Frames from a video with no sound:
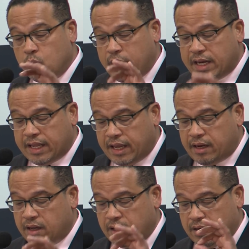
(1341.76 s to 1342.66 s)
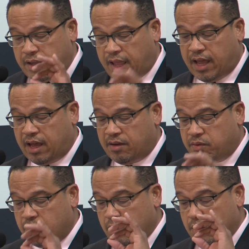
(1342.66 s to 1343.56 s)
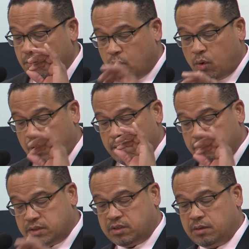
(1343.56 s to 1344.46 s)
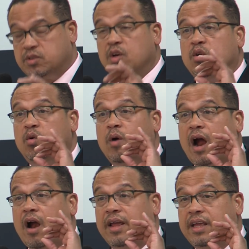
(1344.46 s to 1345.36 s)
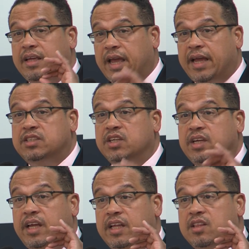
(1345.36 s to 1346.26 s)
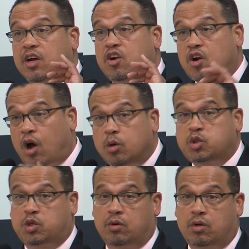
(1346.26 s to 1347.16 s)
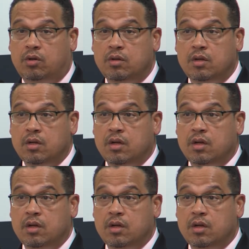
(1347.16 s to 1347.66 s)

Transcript: We need to have more Muslims who are engaging in the cultural